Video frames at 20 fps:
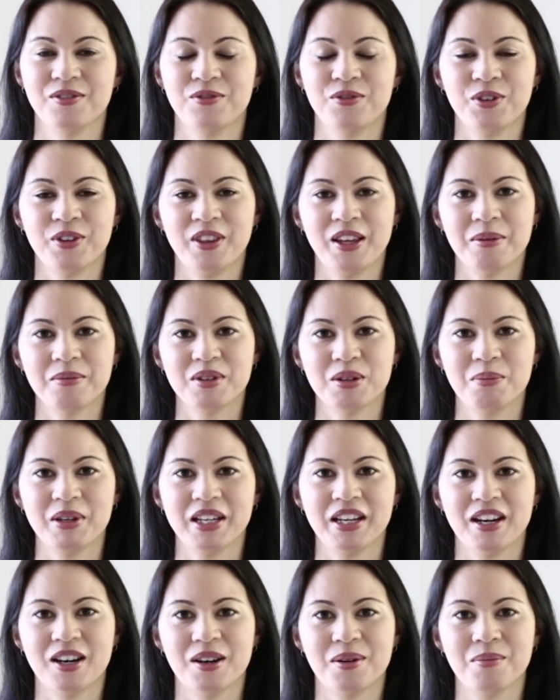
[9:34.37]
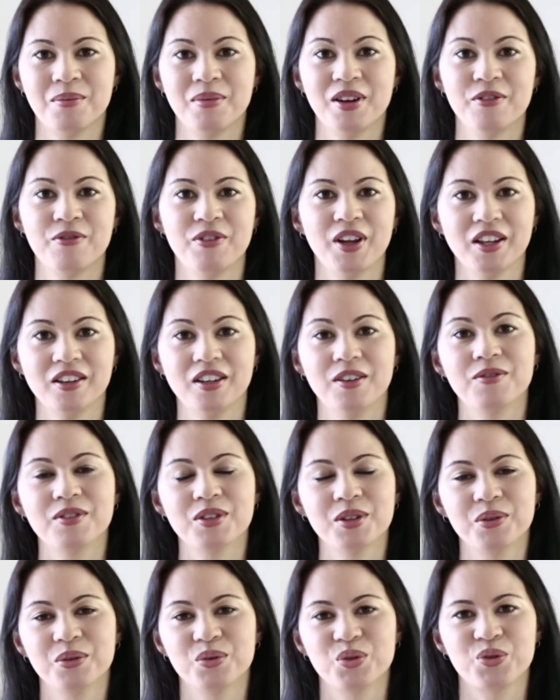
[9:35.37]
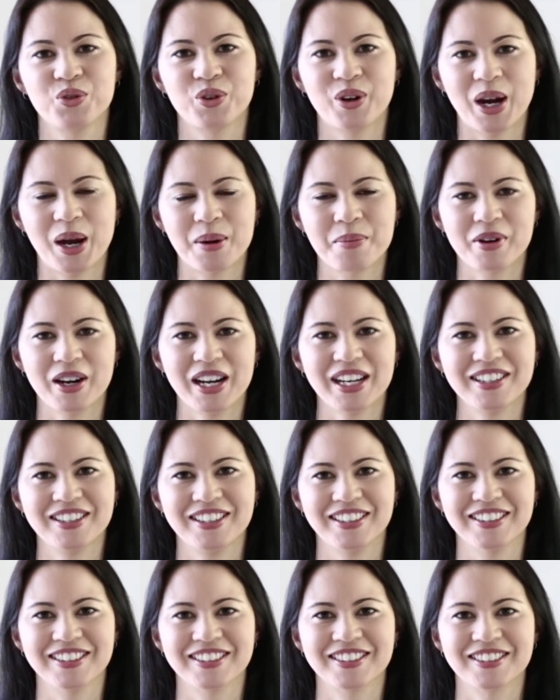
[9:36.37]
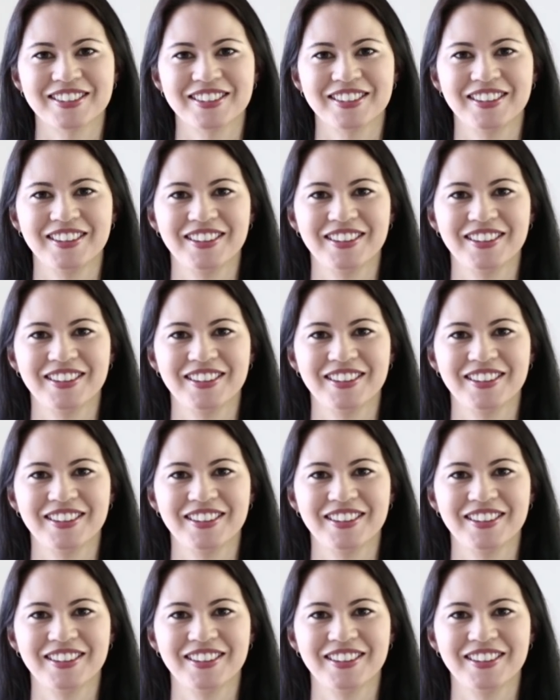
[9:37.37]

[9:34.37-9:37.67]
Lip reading: for them to become effective tools for our practice.